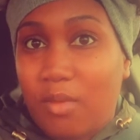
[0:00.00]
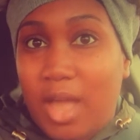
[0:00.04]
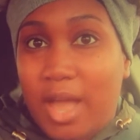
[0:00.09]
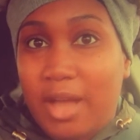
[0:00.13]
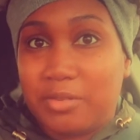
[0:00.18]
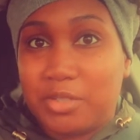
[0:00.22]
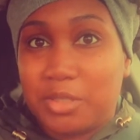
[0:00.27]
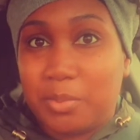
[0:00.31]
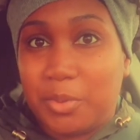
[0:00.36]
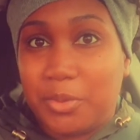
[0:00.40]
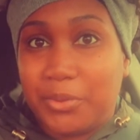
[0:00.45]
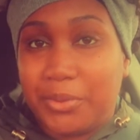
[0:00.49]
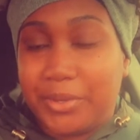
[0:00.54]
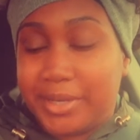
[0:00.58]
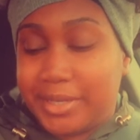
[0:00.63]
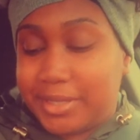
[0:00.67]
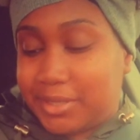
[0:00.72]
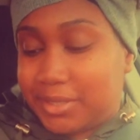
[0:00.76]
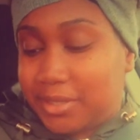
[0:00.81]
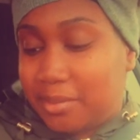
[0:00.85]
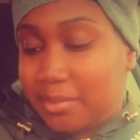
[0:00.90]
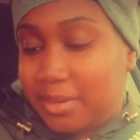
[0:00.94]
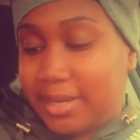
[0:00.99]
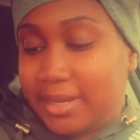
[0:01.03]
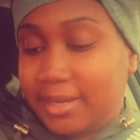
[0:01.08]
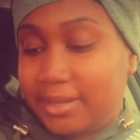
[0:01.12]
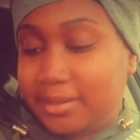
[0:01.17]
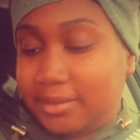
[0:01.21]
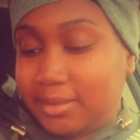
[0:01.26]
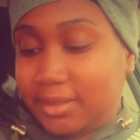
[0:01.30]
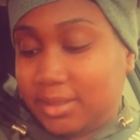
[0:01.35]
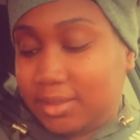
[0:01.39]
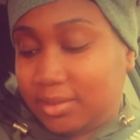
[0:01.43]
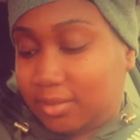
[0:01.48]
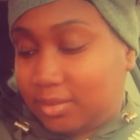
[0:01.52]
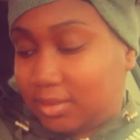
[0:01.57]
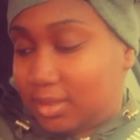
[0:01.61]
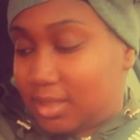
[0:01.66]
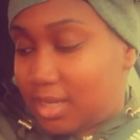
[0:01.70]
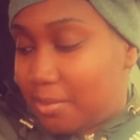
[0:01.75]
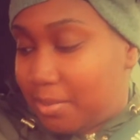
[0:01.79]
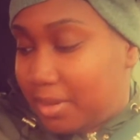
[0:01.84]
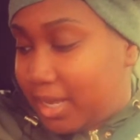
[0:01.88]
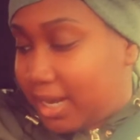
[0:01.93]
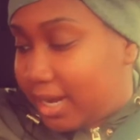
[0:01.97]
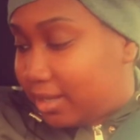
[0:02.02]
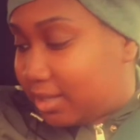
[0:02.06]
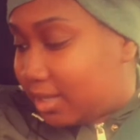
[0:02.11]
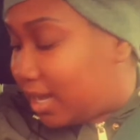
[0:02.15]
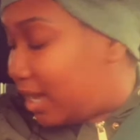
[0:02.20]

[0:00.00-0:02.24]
I was bored, so I'm like, let me get out